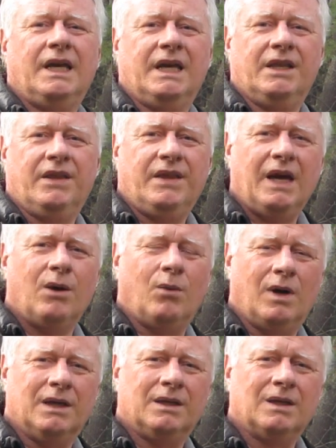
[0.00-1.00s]
In that
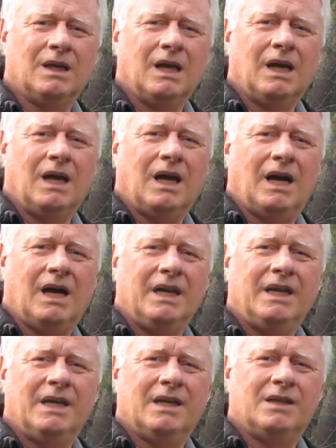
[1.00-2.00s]
one, I
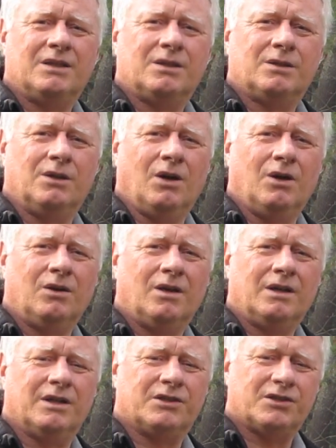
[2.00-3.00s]
had gone
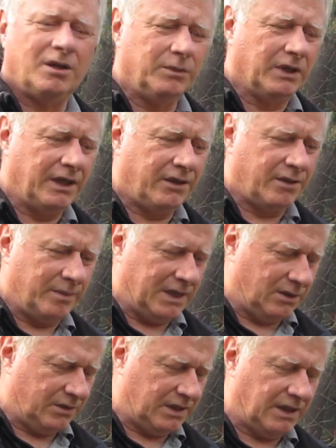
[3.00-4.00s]
on at some length
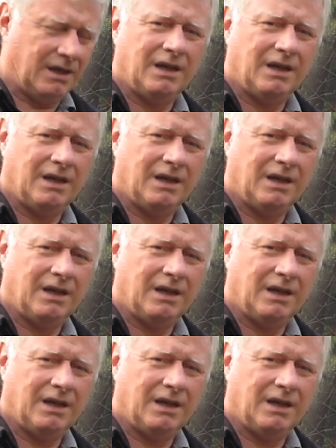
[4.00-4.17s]
about